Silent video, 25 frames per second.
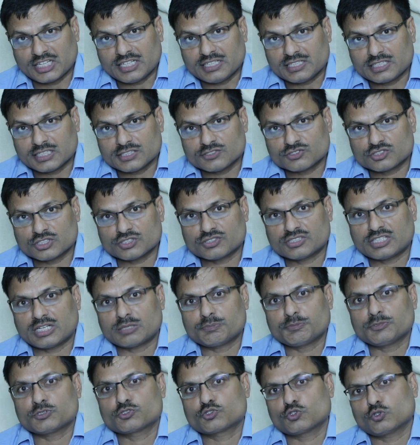Intensive
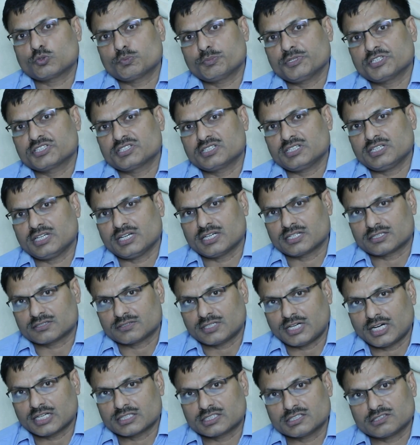therapy should be
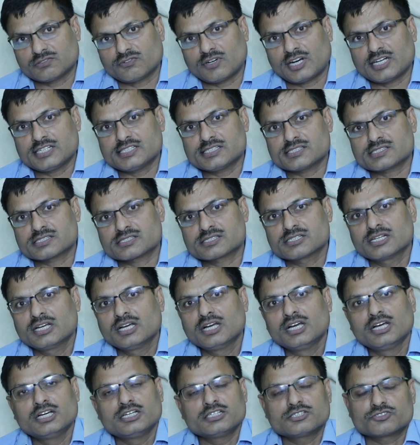there. Otherwise,
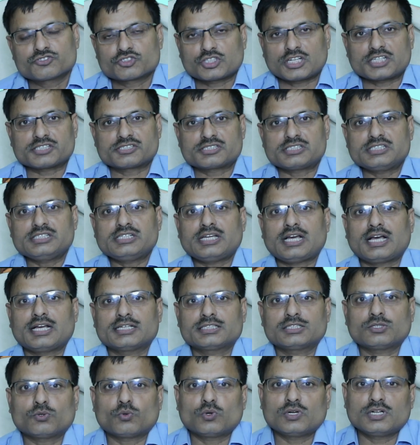surgery
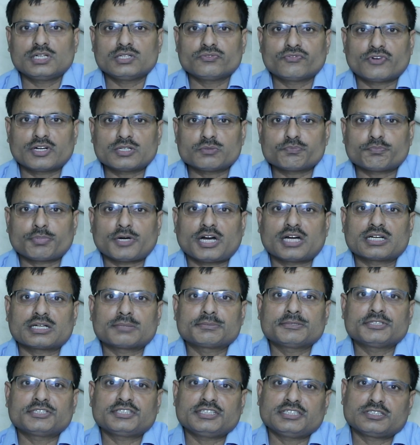has only one part
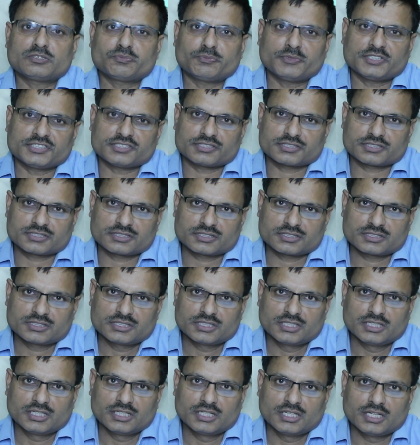of the treatments,
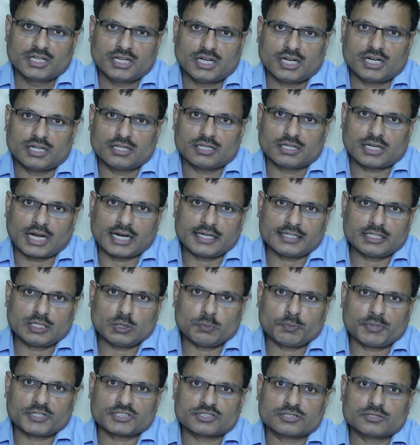and
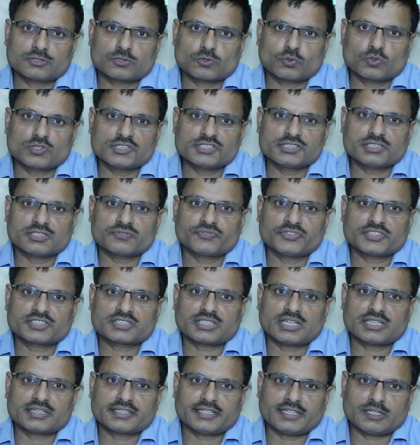90% role is
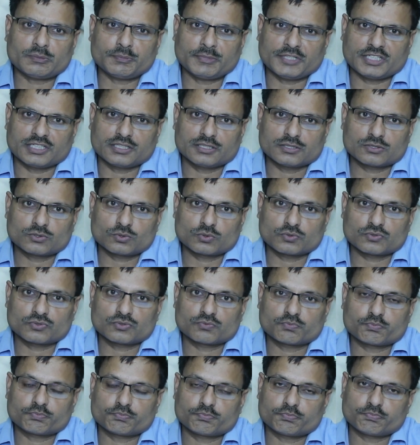physical therapy.
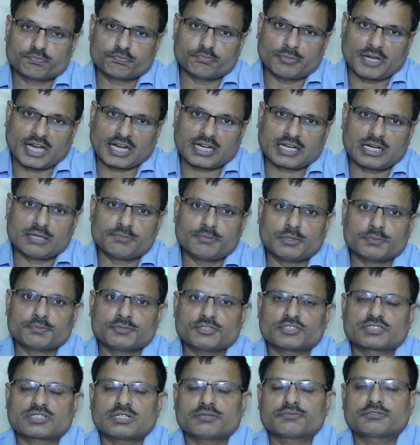So, backup of
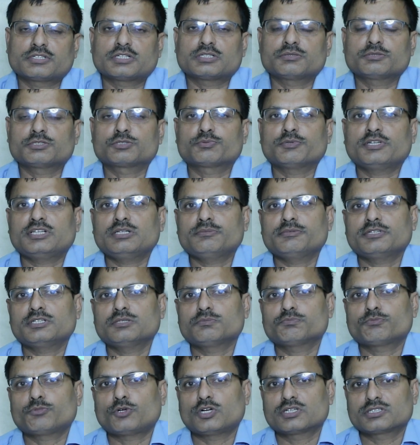physical therapy is
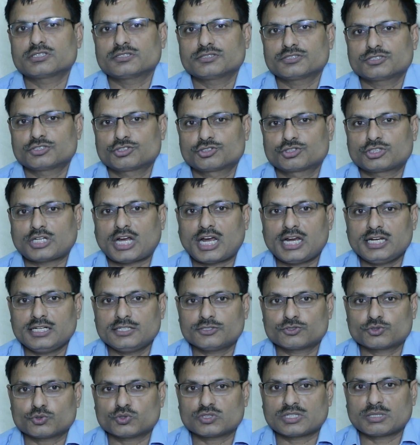very important.
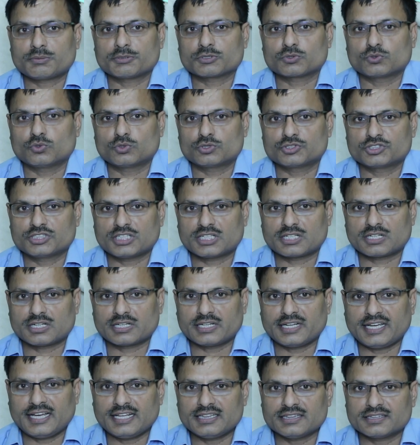Child should have a good
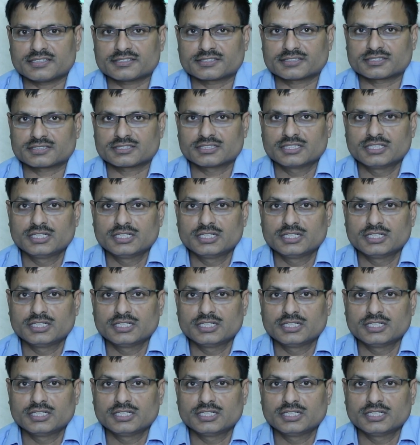general health.